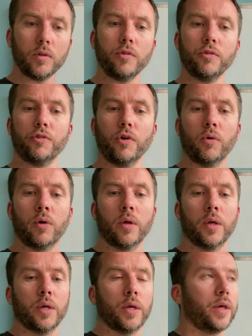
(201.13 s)
So
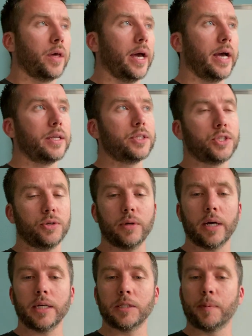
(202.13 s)
two
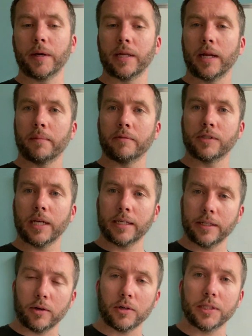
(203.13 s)
guys by the name of
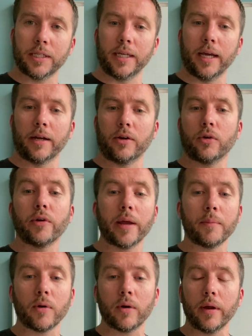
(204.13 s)
Zatiorsky and
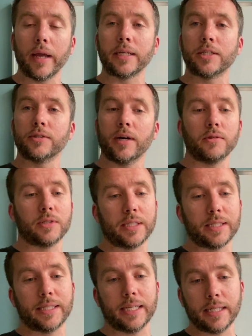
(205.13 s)
Kramer in
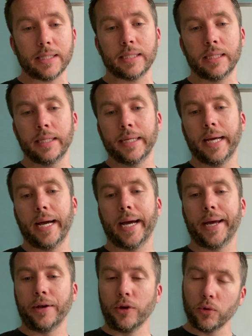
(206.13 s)
2006
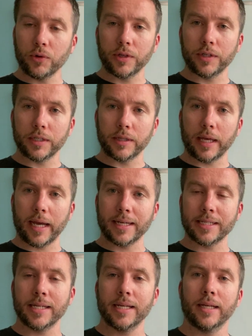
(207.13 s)
noted
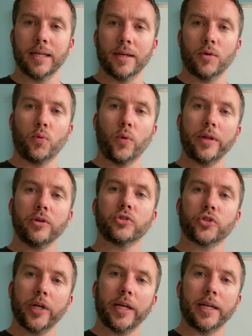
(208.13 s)
that when you're
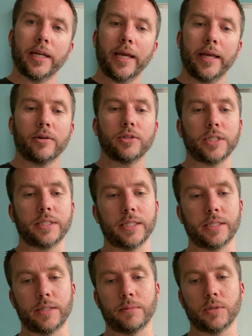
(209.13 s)
training energy
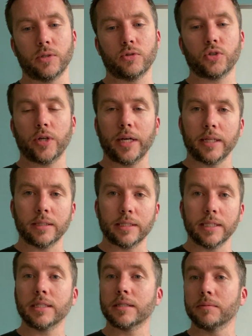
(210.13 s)
systems, or you're training
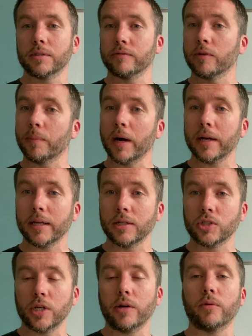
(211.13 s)
systems of the body
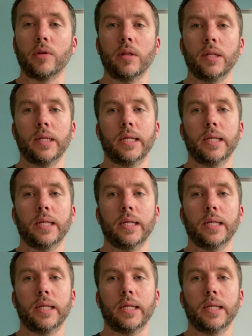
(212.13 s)
in general,